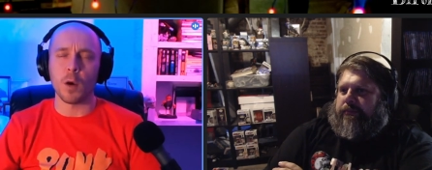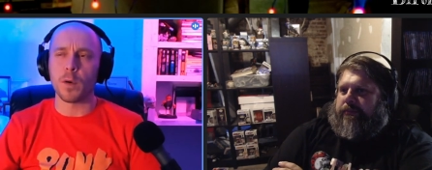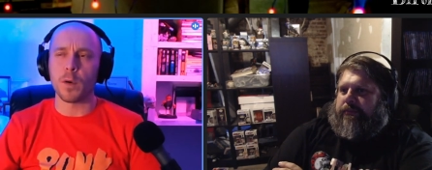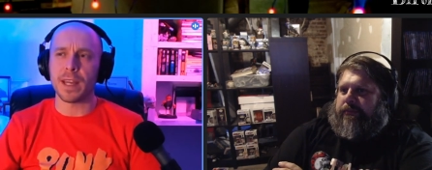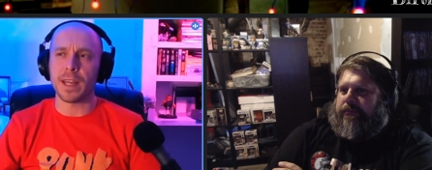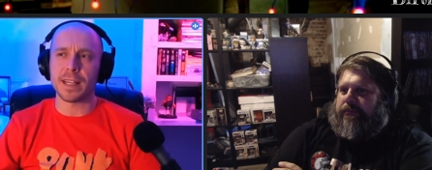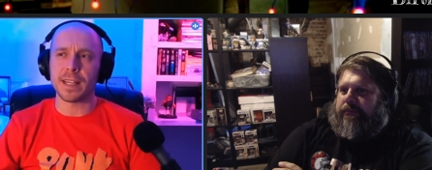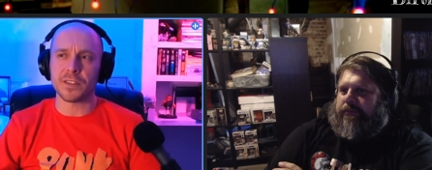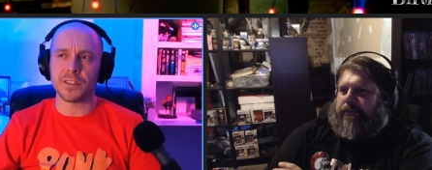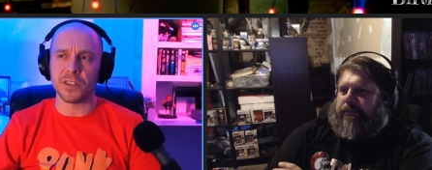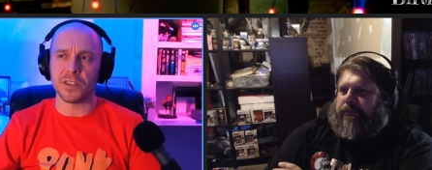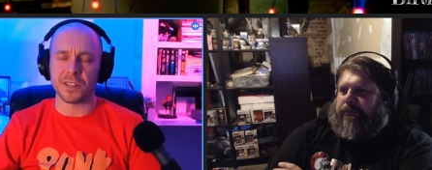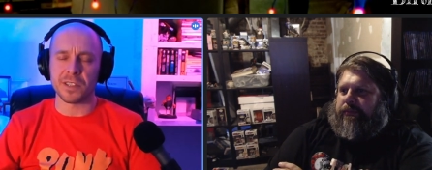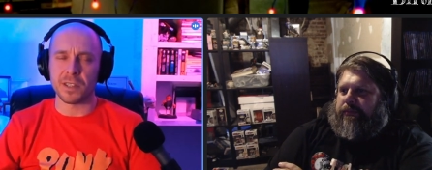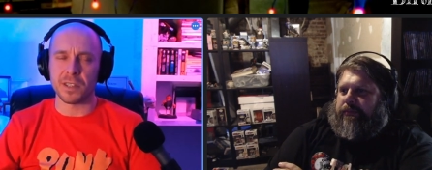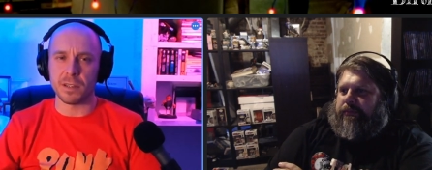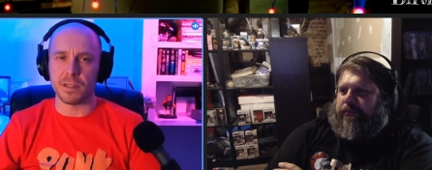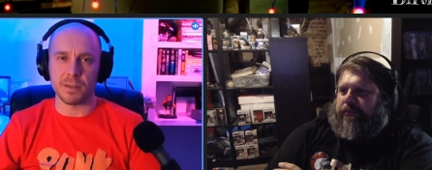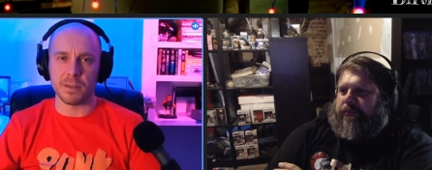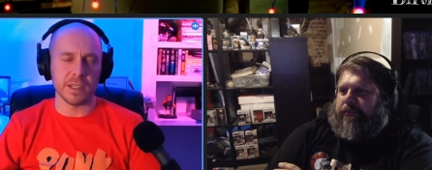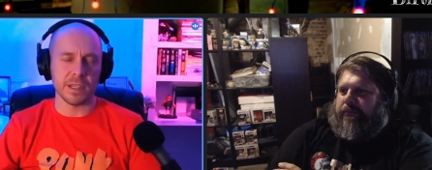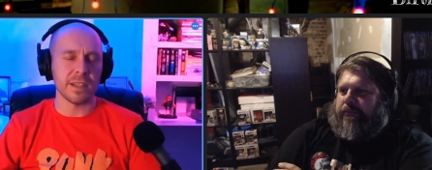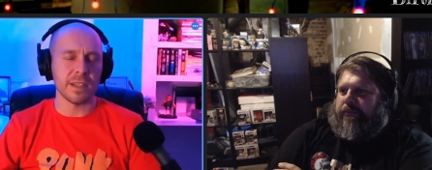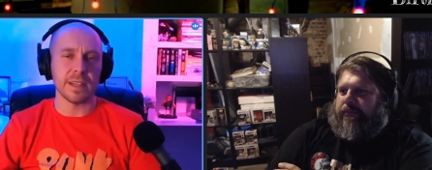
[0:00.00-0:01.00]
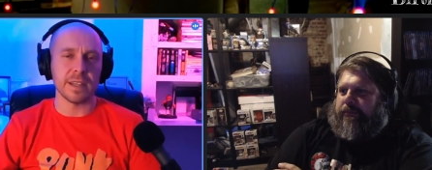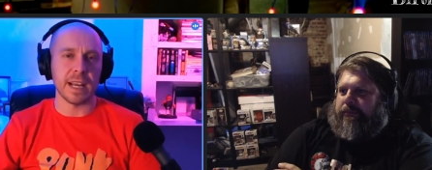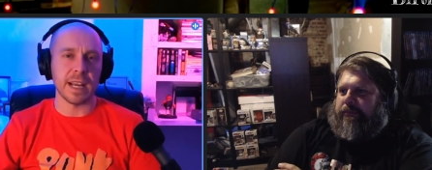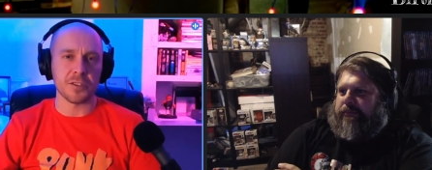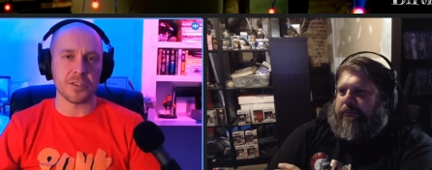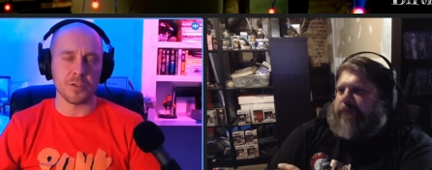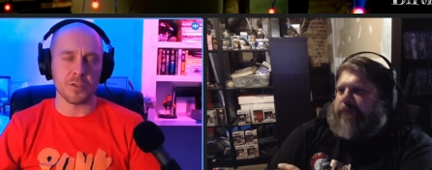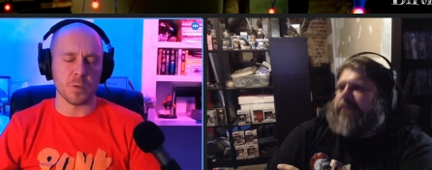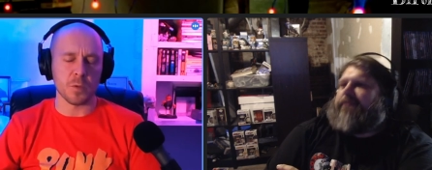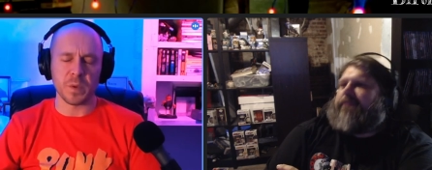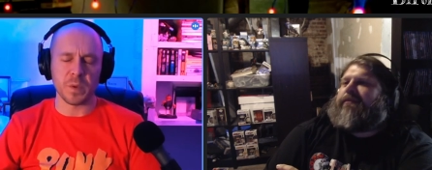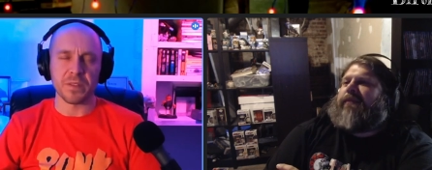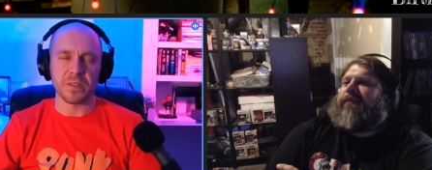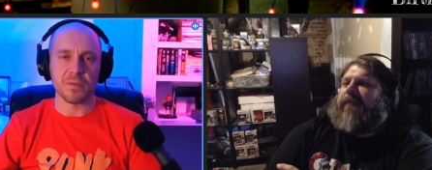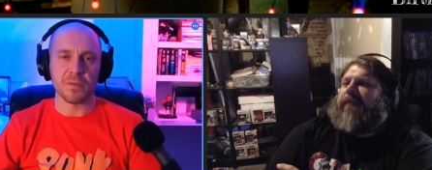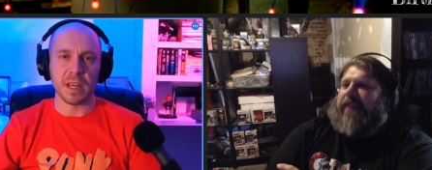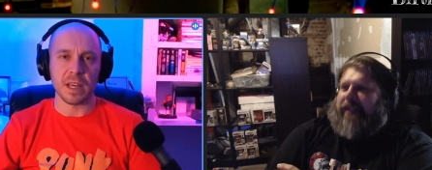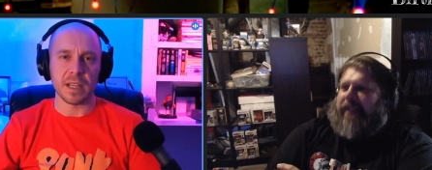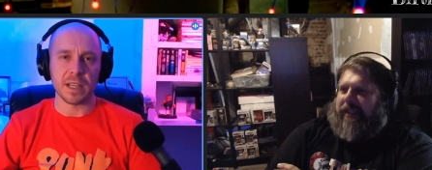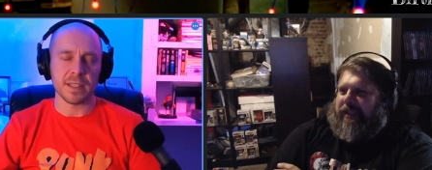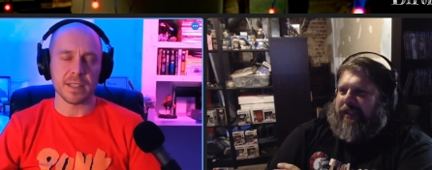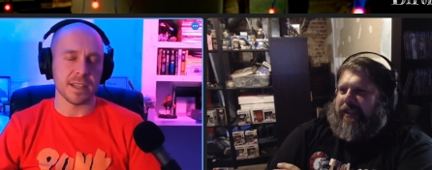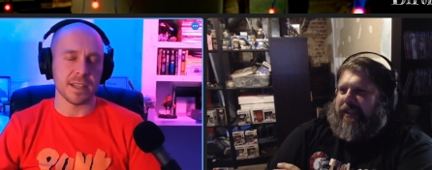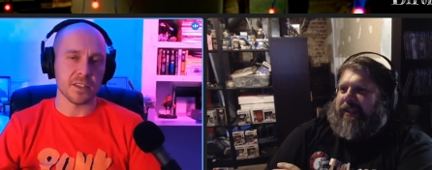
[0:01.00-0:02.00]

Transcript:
Speaker 1: oh, well, that's just a natural reflex.